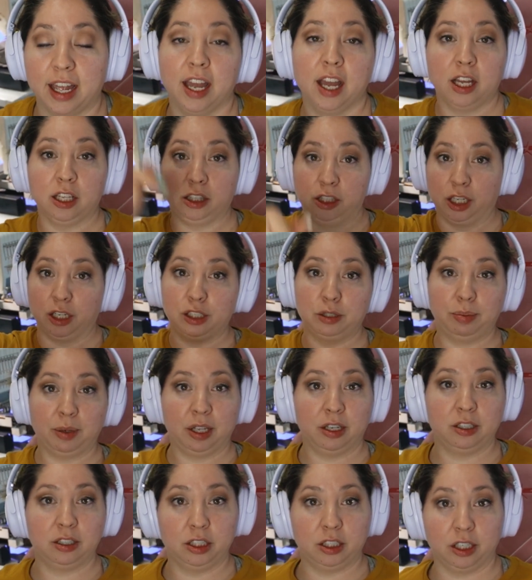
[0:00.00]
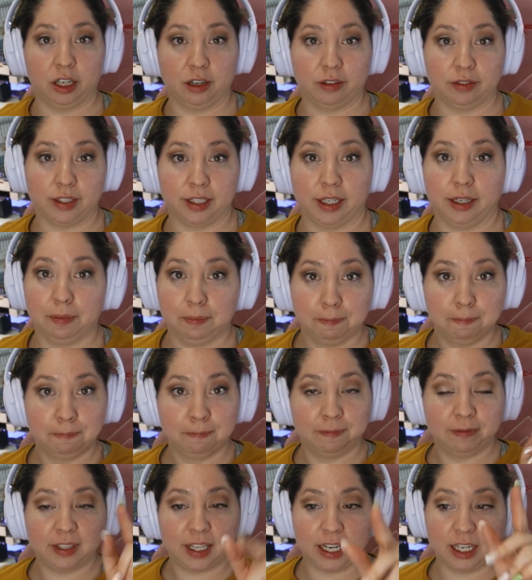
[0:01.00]
Those brothers deserved it.
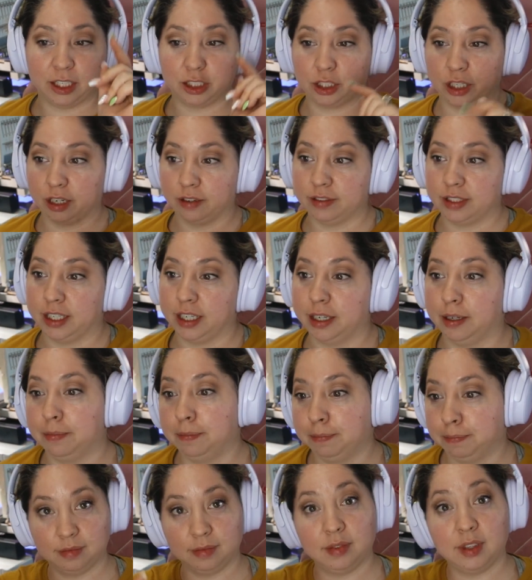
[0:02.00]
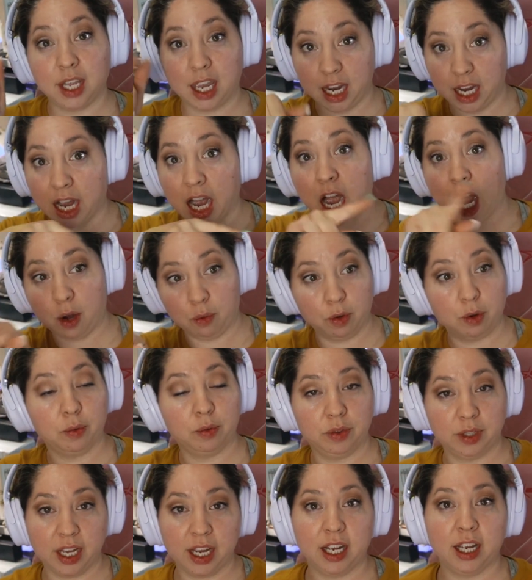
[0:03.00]
They deserved it. They got
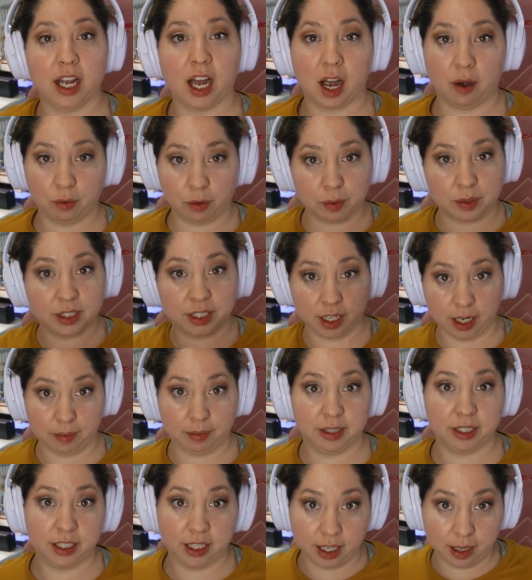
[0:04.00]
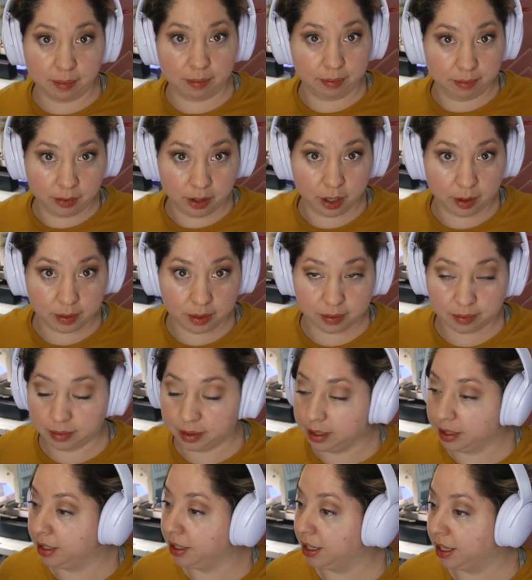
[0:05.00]
what was coming to them.
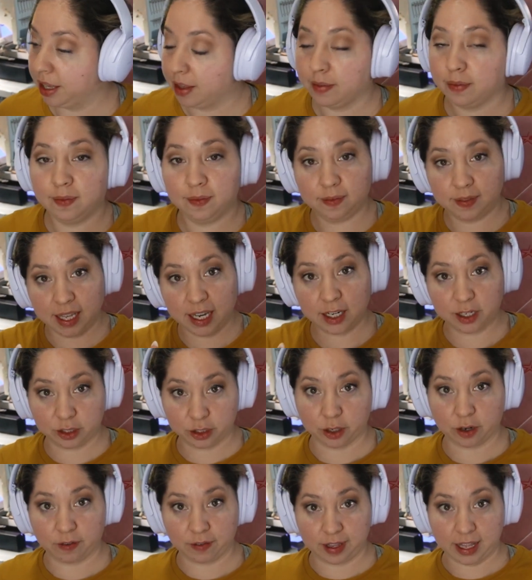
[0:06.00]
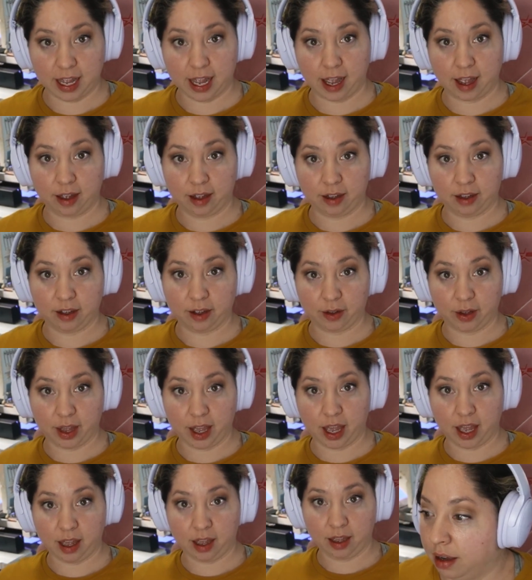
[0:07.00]
They deserved that.
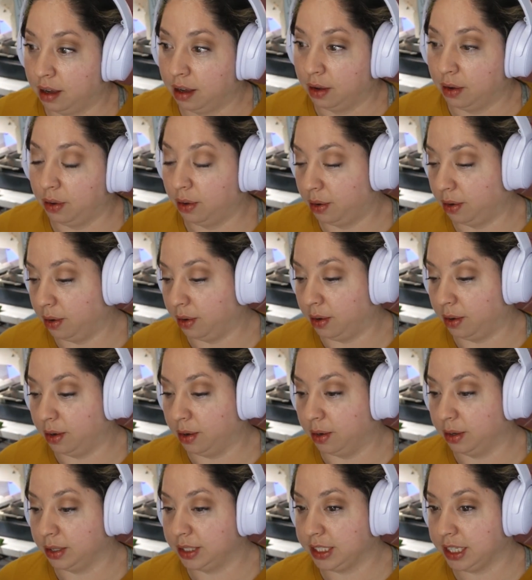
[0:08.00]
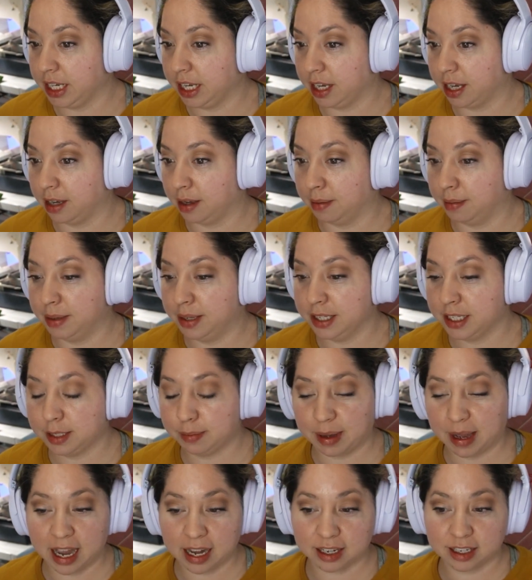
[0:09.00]
Okay. Oh, damn. His
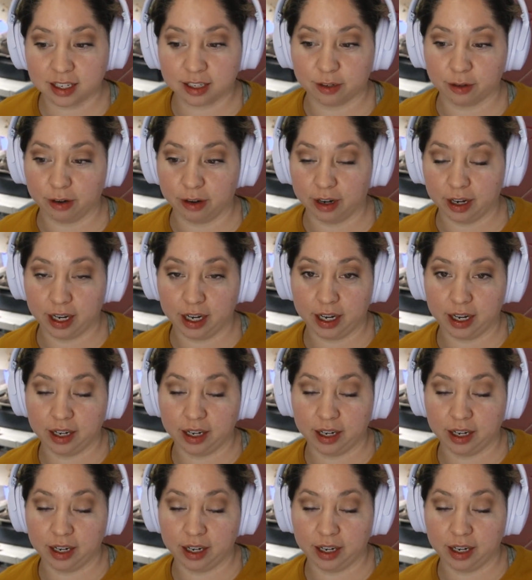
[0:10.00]
backstory.